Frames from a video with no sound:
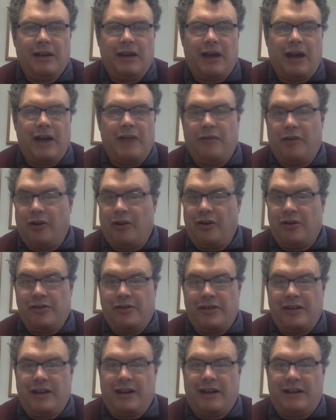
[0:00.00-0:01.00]
I've
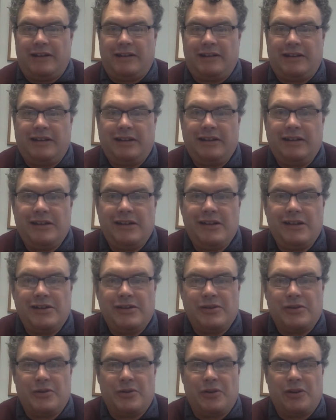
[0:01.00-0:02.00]
heard that
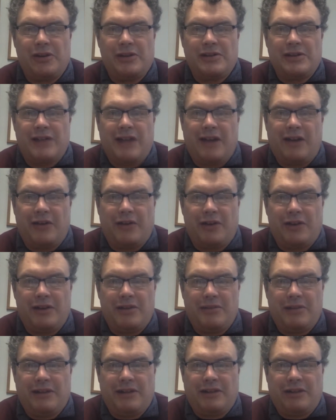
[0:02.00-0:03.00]
school is now going to
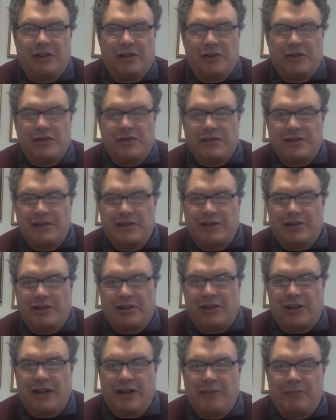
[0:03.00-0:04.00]
be closed
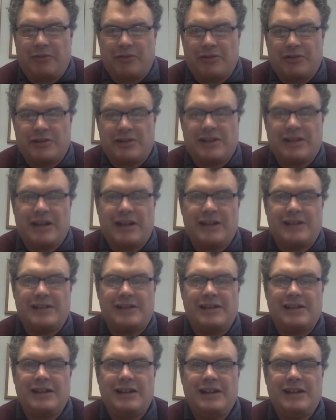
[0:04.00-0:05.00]
until April 6th,